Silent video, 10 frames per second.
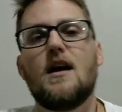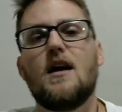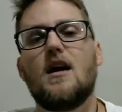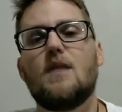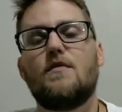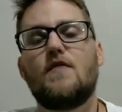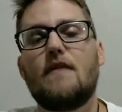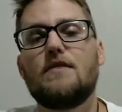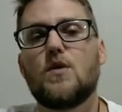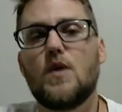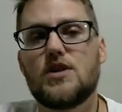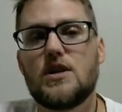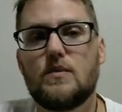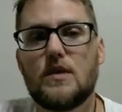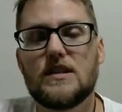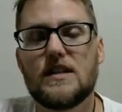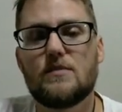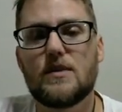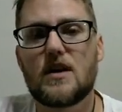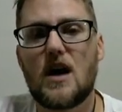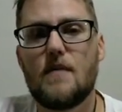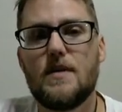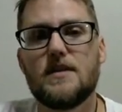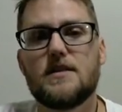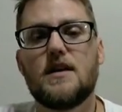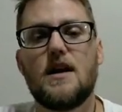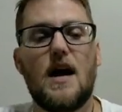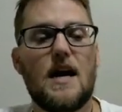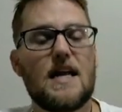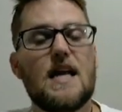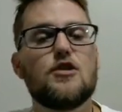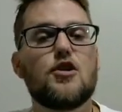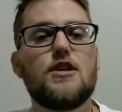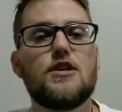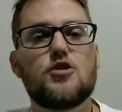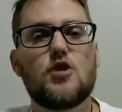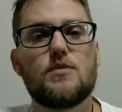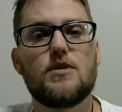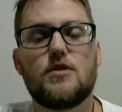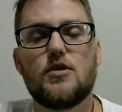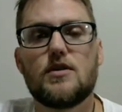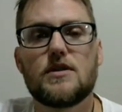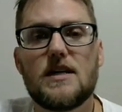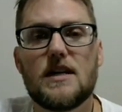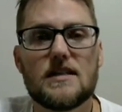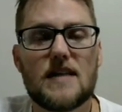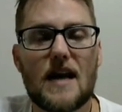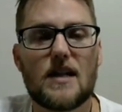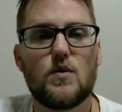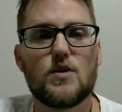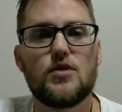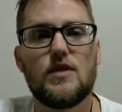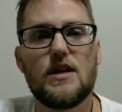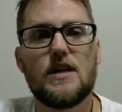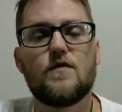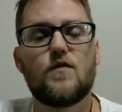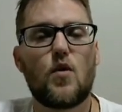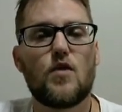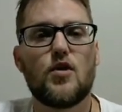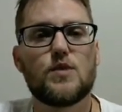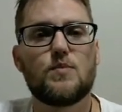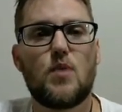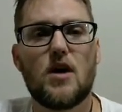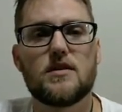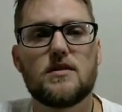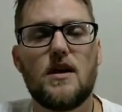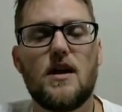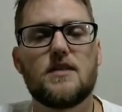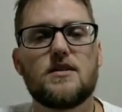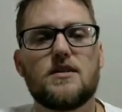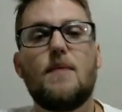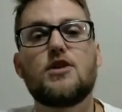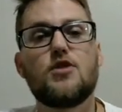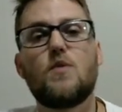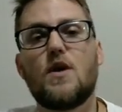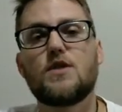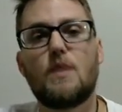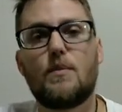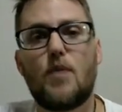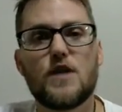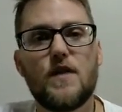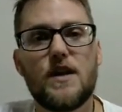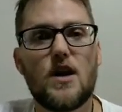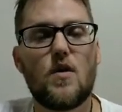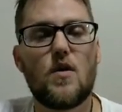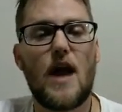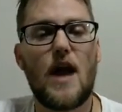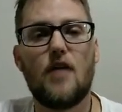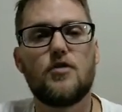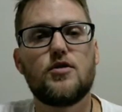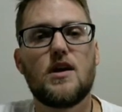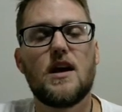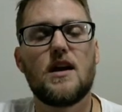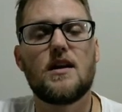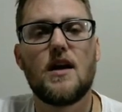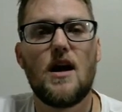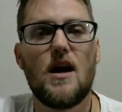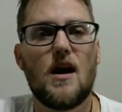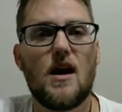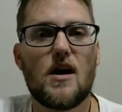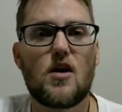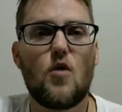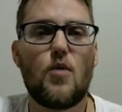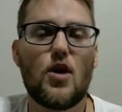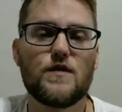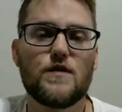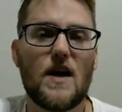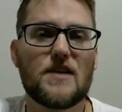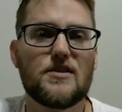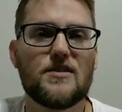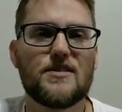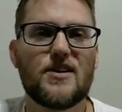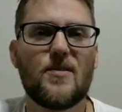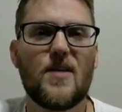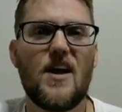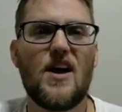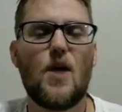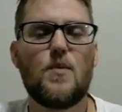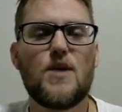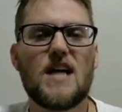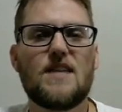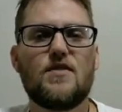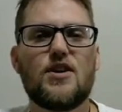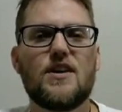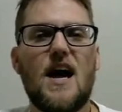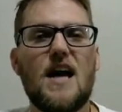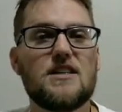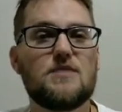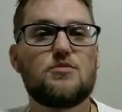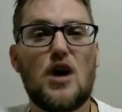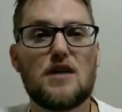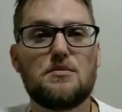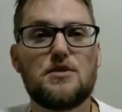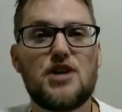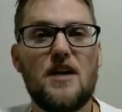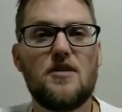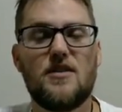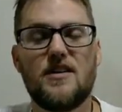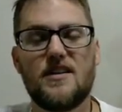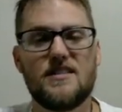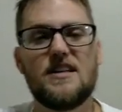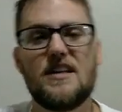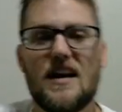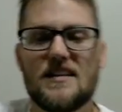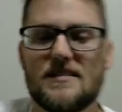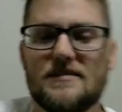If you have any questions, please leave them in the comments. And again, look in the description so you can see exactly what you need for those parts. So make sure you watch my parts video on how to get gold parts faster. So hope you guys have a good night. Subscribe to the channel. See you guys.